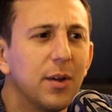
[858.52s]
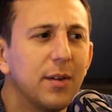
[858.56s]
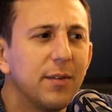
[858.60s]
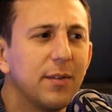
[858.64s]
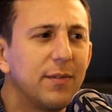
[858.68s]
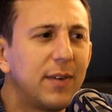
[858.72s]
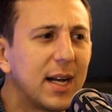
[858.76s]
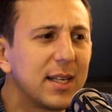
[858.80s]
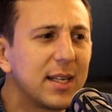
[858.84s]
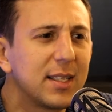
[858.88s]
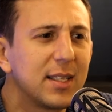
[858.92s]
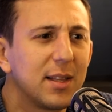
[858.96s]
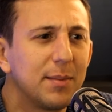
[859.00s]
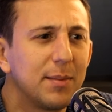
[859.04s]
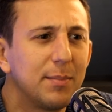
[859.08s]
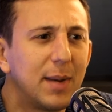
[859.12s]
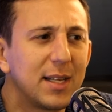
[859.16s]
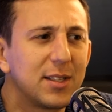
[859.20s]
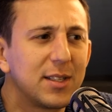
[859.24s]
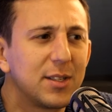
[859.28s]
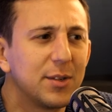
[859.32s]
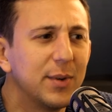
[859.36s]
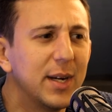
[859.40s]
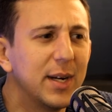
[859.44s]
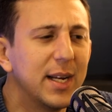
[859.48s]
fact of the
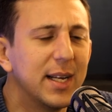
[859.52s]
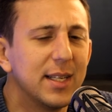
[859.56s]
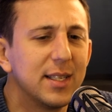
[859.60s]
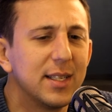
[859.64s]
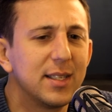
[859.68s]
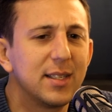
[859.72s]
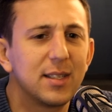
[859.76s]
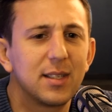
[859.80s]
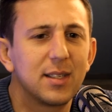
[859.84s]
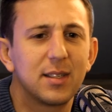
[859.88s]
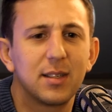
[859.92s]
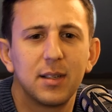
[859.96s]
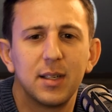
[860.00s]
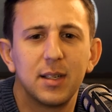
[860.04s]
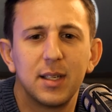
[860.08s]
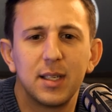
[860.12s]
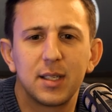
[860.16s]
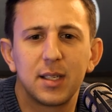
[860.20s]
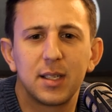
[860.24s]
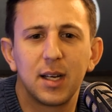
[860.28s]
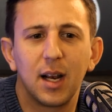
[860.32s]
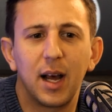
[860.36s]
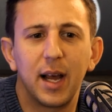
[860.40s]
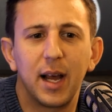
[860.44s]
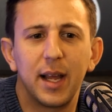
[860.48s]
matter is is
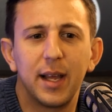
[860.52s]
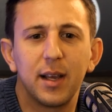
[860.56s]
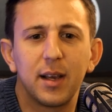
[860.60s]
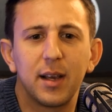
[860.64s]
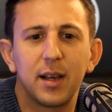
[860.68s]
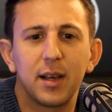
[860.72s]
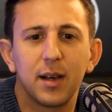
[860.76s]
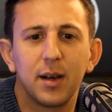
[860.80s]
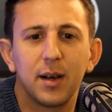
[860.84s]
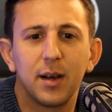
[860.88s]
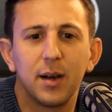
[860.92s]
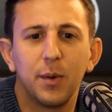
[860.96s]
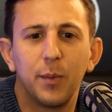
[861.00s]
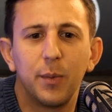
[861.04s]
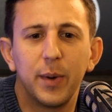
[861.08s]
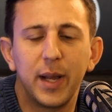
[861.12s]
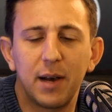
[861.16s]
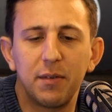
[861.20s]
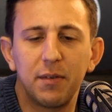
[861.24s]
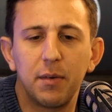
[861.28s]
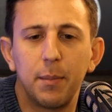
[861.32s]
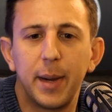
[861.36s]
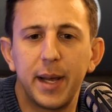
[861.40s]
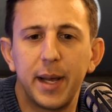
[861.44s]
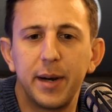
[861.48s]
like we have
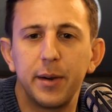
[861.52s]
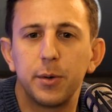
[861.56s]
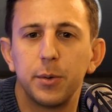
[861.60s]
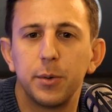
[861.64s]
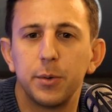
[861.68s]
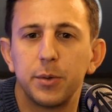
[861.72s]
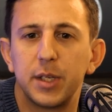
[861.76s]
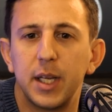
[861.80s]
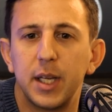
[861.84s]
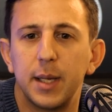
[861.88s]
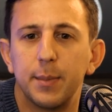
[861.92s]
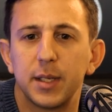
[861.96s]
a medical team.